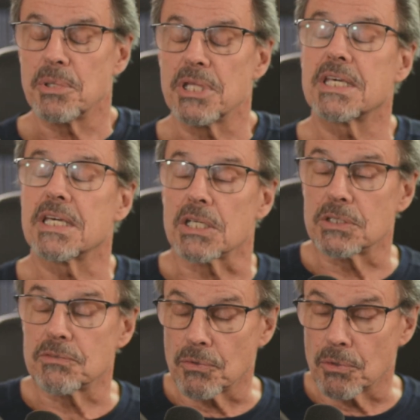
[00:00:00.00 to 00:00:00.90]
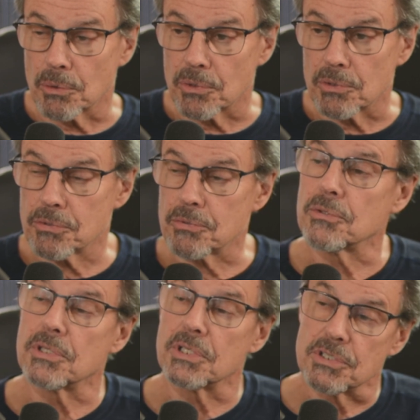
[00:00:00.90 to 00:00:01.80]
be carried forward
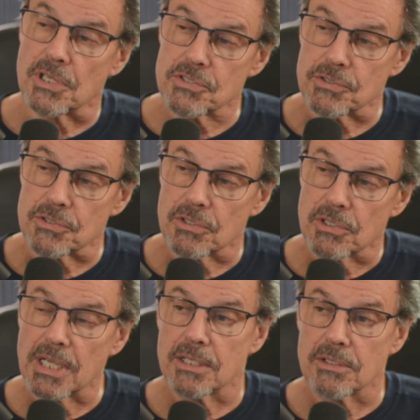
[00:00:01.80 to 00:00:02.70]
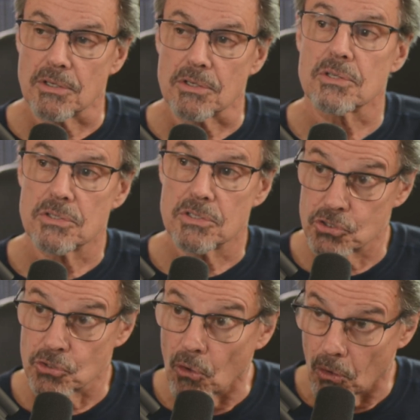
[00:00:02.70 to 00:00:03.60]
through the adjuster and our
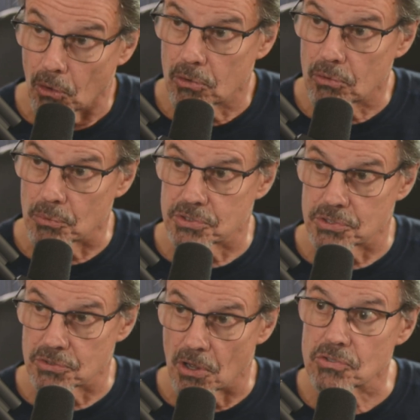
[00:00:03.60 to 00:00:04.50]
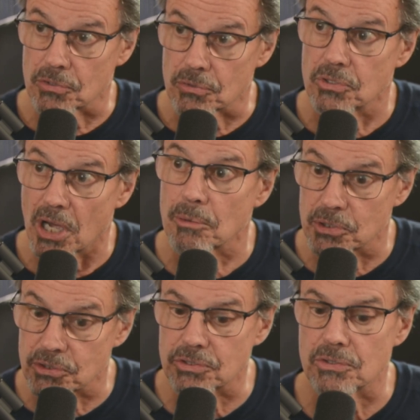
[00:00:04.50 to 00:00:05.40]
soul, which is also
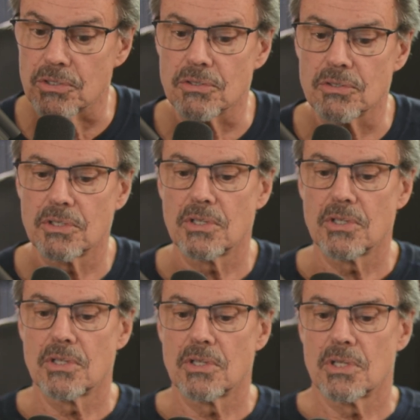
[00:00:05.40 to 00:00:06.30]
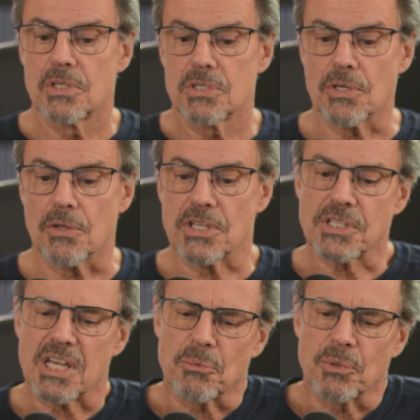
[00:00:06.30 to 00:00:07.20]
non-material. So
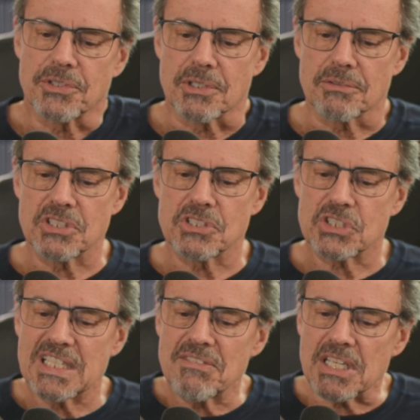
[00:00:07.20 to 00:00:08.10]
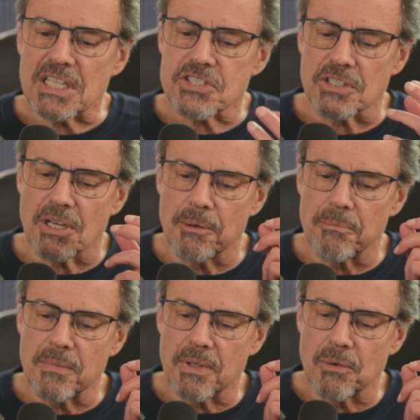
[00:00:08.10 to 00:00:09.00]
that's kind of what they're giving us
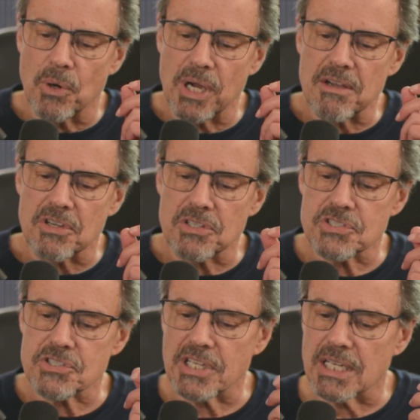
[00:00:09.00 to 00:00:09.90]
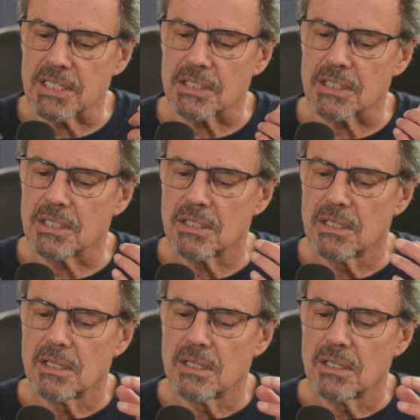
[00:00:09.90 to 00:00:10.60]
a way of understanding